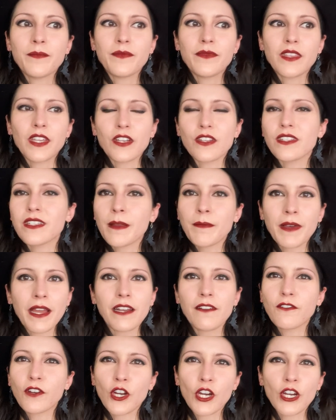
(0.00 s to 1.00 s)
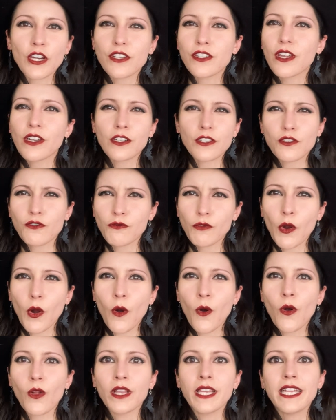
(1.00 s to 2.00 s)
there's some kind of curse on a
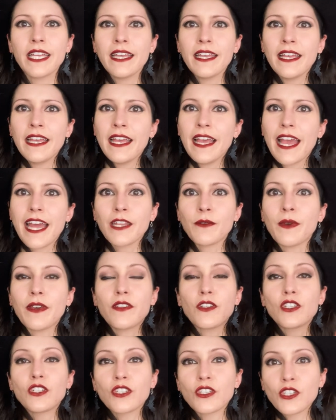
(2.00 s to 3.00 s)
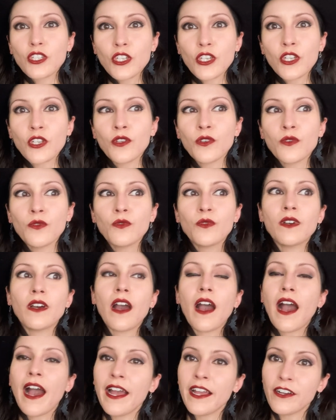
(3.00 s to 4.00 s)
scroll. Anyway, the two
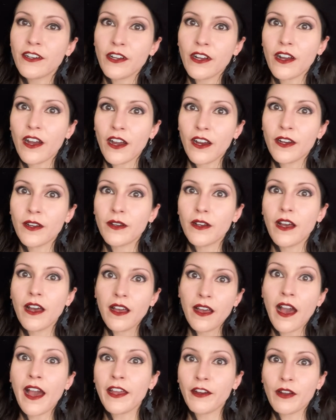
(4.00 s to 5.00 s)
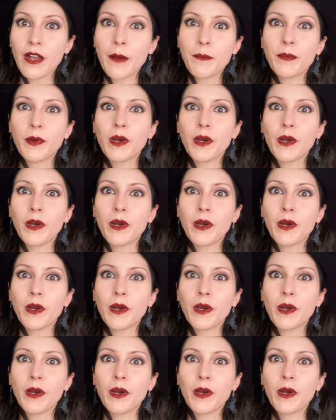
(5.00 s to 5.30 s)
higher up